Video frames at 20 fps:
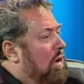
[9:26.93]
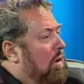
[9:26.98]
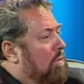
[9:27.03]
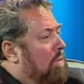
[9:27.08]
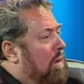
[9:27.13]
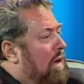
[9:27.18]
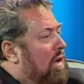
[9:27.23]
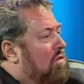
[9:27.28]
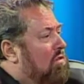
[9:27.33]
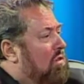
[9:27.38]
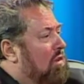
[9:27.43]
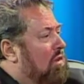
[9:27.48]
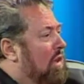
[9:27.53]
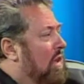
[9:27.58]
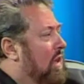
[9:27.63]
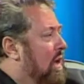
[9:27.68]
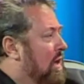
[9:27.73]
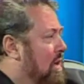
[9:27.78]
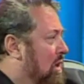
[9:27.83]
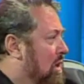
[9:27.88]
basically
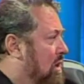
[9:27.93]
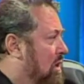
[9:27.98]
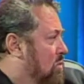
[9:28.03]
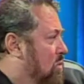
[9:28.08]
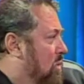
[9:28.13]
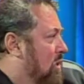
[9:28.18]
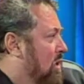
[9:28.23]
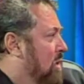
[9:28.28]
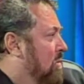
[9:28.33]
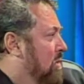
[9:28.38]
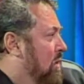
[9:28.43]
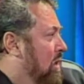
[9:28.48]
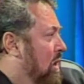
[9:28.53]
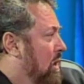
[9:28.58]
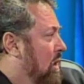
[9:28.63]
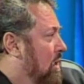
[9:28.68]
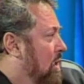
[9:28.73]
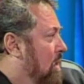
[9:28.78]
like a hardware company.